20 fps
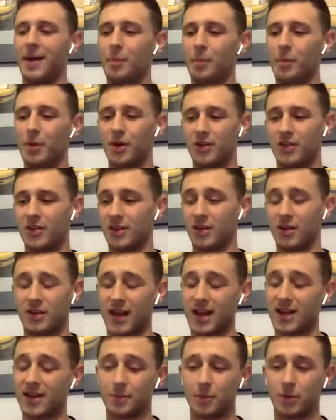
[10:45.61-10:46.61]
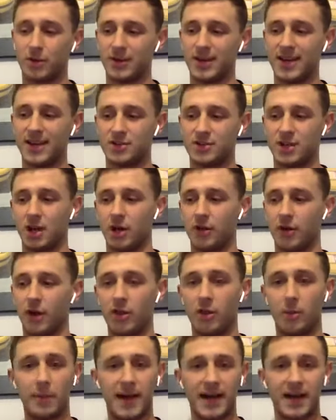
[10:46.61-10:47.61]
because I suppose literally
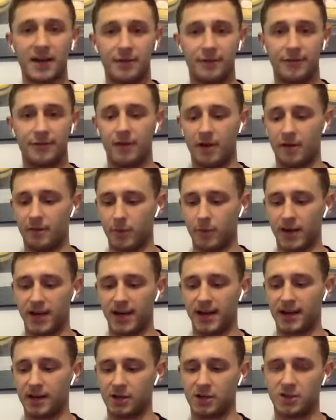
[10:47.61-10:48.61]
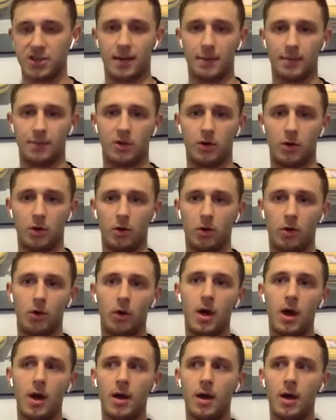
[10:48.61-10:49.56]
on the back of winning England champs, you're